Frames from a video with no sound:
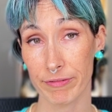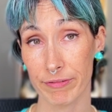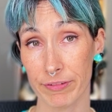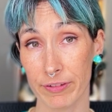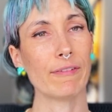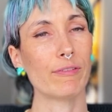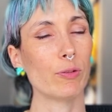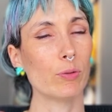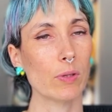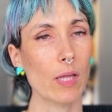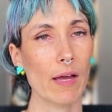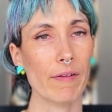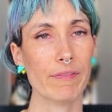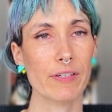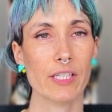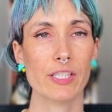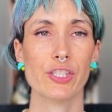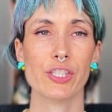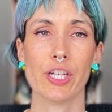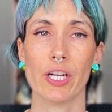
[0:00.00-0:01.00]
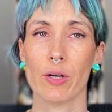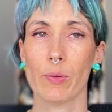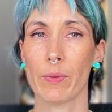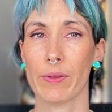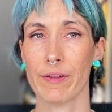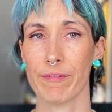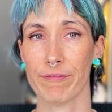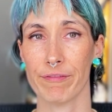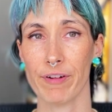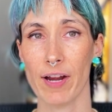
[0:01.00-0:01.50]
If you loved it, share it
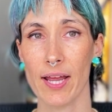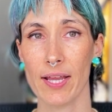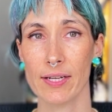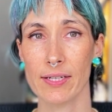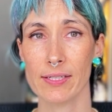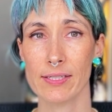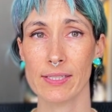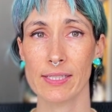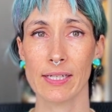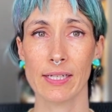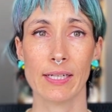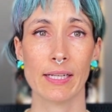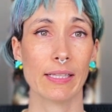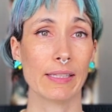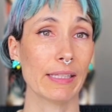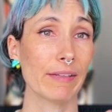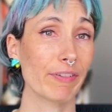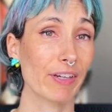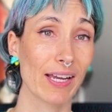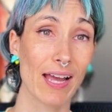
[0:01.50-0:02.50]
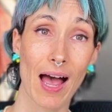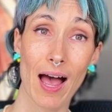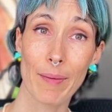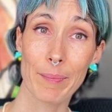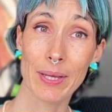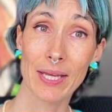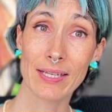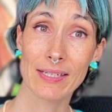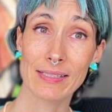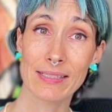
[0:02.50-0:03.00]
with a friend, leave a
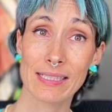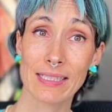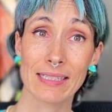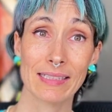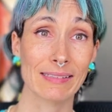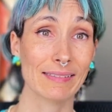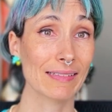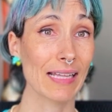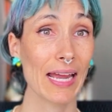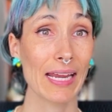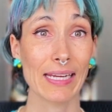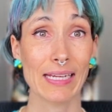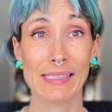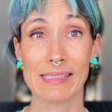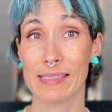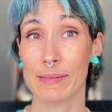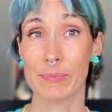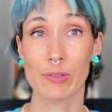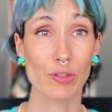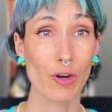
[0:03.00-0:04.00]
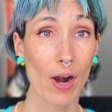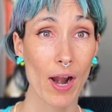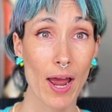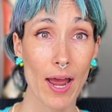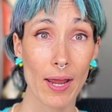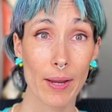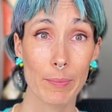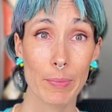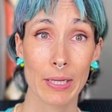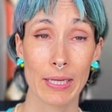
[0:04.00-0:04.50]
comment, like,
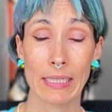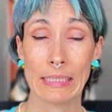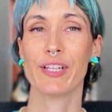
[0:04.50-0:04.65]
subscribe.